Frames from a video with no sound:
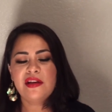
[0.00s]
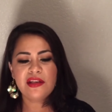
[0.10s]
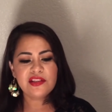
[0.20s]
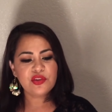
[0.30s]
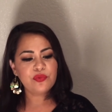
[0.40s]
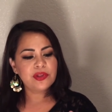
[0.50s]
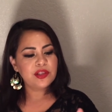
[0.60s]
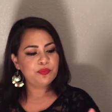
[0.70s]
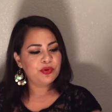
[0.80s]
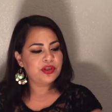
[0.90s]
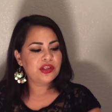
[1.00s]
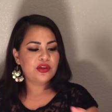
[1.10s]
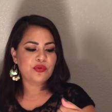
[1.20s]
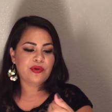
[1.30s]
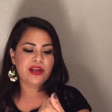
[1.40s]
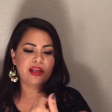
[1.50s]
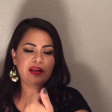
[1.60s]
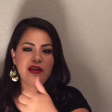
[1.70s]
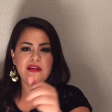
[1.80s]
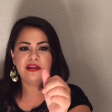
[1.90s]
and it's a really pretty
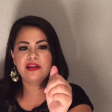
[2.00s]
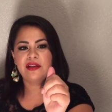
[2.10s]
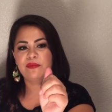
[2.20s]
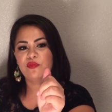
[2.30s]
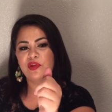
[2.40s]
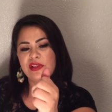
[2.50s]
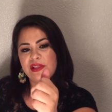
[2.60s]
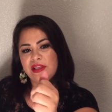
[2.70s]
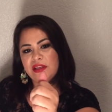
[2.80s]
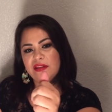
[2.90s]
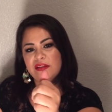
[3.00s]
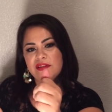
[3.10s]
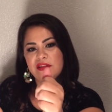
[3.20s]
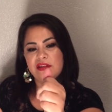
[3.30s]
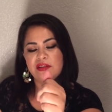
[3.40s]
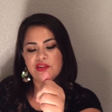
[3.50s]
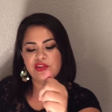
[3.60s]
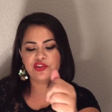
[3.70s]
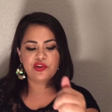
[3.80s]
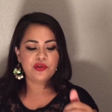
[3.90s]
gray and I'm really liking this color
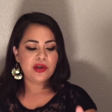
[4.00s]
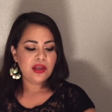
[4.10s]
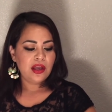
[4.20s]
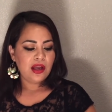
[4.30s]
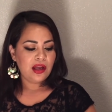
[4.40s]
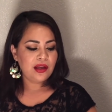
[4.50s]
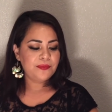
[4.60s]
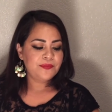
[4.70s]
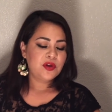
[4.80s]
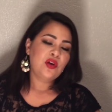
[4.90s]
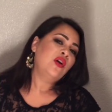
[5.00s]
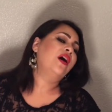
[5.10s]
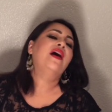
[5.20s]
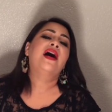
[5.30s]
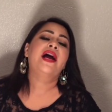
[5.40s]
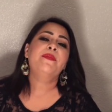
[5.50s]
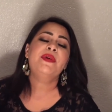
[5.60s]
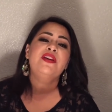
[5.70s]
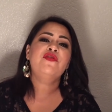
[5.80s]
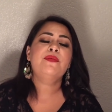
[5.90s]
so um I
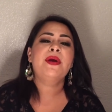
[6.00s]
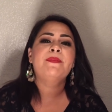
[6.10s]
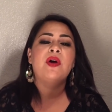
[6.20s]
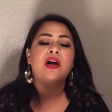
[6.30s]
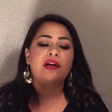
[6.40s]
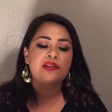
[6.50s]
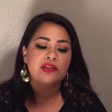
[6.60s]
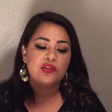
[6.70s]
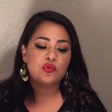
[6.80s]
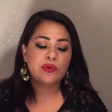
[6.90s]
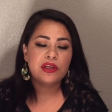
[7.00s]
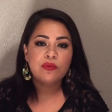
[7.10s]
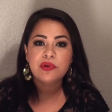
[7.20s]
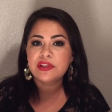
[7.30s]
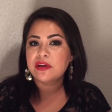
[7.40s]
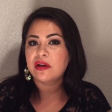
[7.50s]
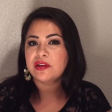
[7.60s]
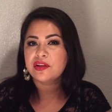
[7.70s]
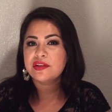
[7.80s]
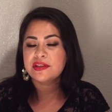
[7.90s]
paid for my box
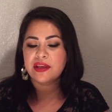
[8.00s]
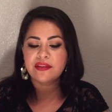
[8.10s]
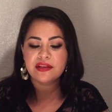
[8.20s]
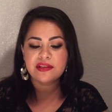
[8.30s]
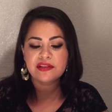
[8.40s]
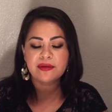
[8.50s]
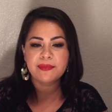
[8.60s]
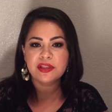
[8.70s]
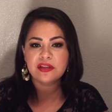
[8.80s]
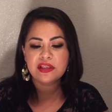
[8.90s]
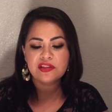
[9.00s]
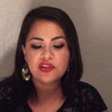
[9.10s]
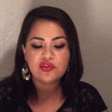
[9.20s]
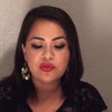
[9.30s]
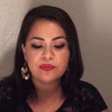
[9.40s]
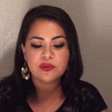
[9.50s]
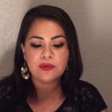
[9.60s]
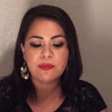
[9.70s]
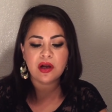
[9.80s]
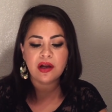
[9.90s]
$21 and this is a monthly
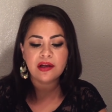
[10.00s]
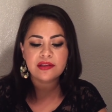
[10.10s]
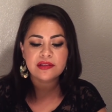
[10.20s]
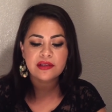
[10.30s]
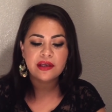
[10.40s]
subscription box